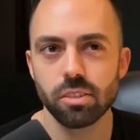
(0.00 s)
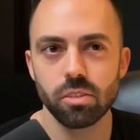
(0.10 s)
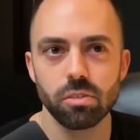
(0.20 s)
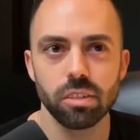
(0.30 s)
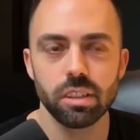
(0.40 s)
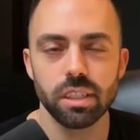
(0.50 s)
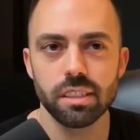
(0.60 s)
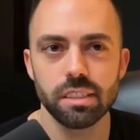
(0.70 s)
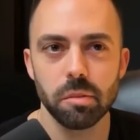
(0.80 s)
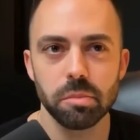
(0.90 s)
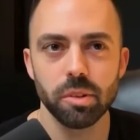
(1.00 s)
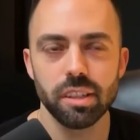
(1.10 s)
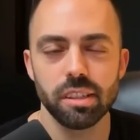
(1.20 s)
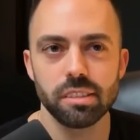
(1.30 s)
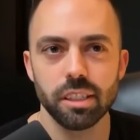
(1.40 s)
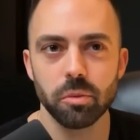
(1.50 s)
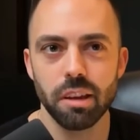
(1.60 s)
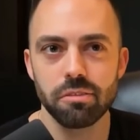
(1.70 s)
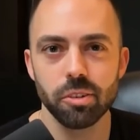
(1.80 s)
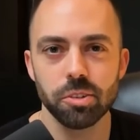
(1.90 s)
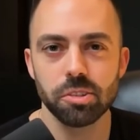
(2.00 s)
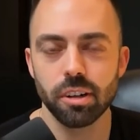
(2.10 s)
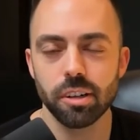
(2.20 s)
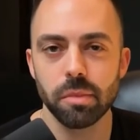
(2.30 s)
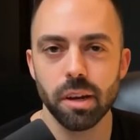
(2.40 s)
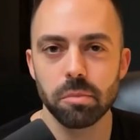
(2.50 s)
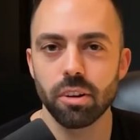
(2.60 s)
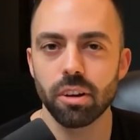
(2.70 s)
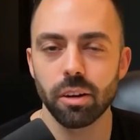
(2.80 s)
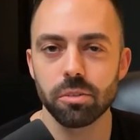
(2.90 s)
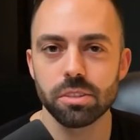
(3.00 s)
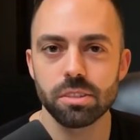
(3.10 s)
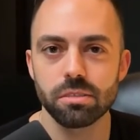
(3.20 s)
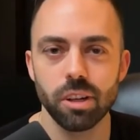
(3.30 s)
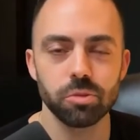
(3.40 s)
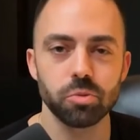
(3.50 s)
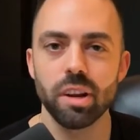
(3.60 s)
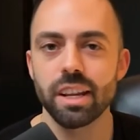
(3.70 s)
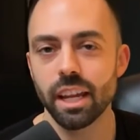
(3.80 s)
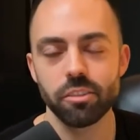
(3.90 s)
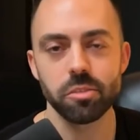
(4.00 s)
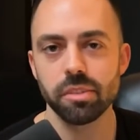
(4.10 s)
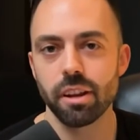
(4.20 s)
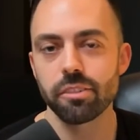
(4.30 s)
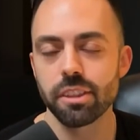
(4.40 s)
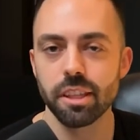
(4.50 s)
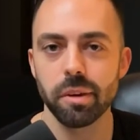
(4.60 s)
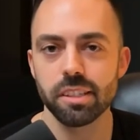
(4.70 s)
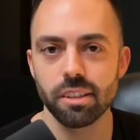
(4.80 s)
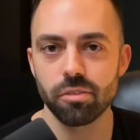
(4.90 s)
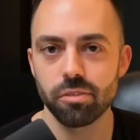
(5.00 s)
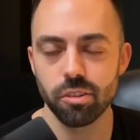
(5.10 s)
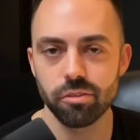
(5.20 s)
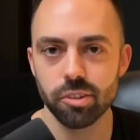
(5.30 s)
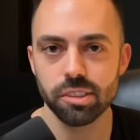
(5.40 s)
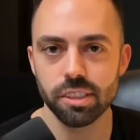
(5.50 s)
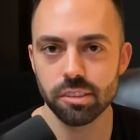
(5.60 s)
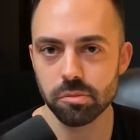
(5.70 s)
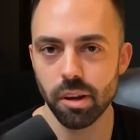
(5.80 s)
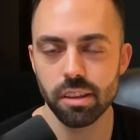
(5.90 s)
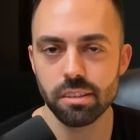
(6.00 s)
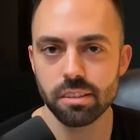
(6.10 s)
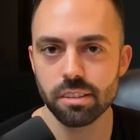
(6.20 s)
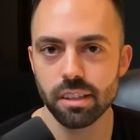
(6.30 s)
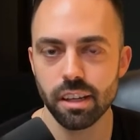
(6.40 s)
So an example mm-hmm. is like when I first started my blog, I was I was writing every everything myself for the first six months.